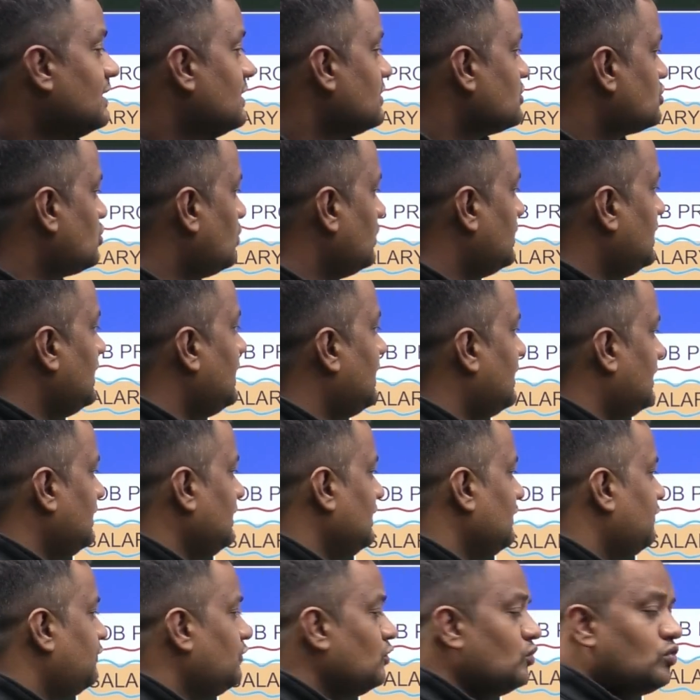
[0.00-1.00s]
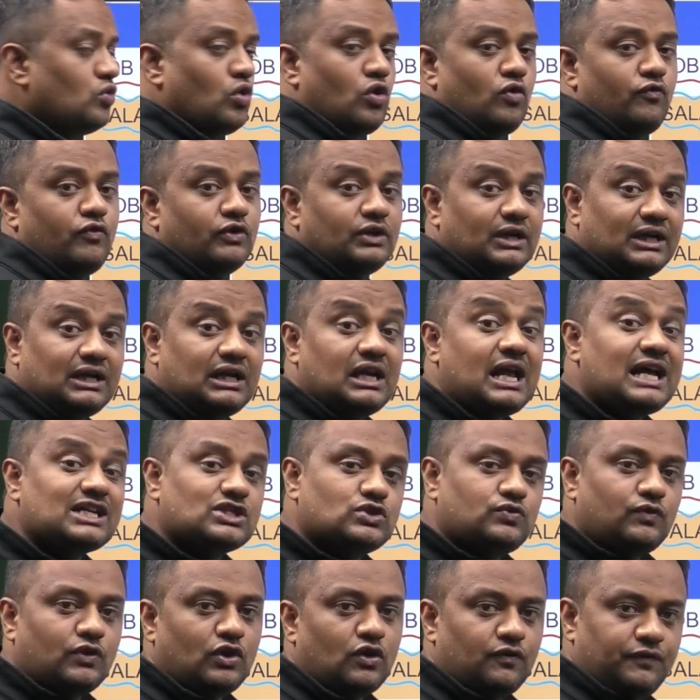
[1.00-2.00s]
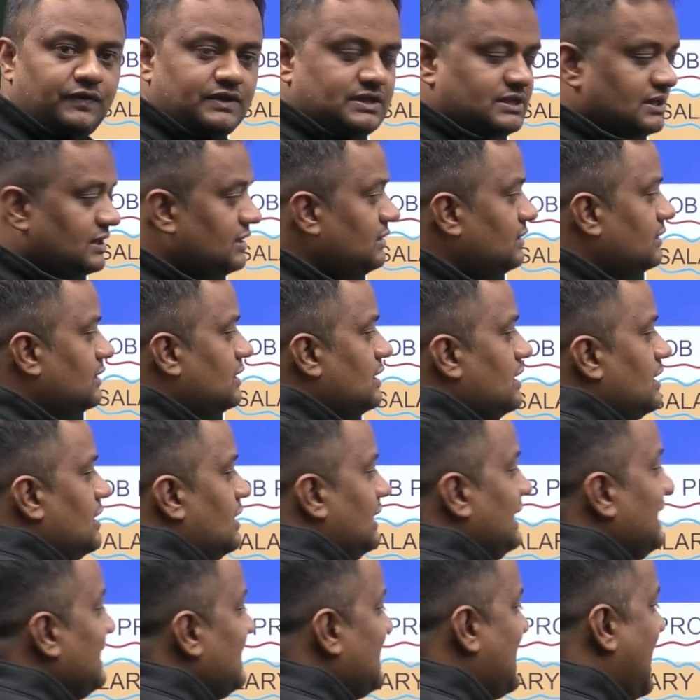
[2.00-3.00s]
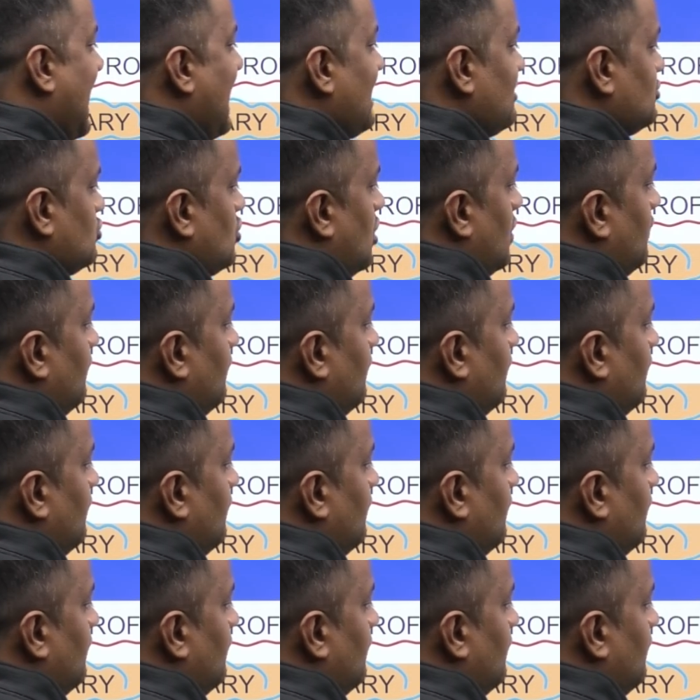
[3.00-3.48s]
So here if you go for the class 1 officer, in hand job